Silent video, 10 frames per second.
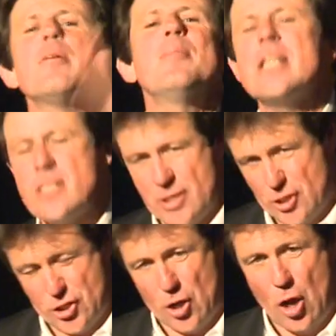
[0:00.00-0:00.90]
the
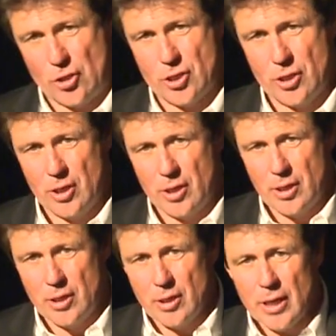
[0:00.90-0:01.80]
minister's shot.
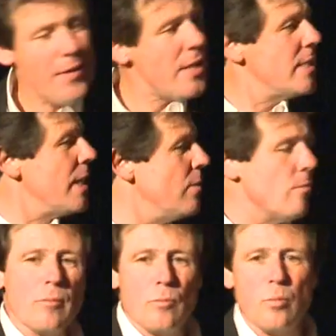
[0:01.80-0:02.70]
And they said,
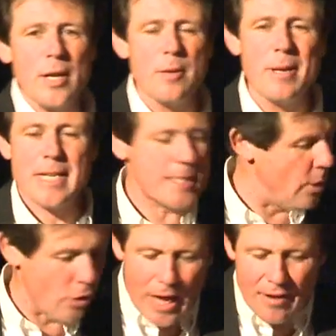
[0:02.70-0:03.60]
what do you mean? He
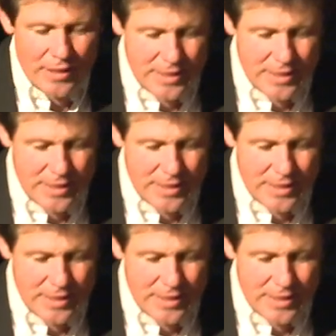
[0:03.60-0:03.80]
said, look, I've